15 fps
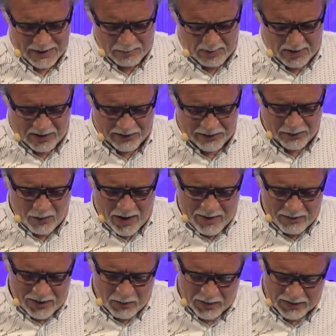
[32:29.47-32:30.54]
beyond where
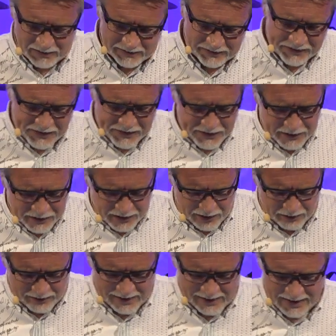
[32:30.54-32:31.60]
he was
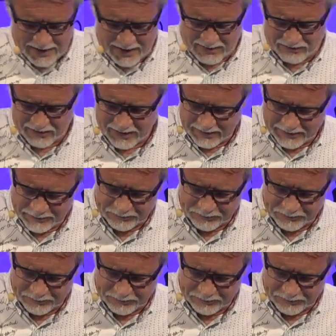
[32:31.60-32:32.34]
currently living.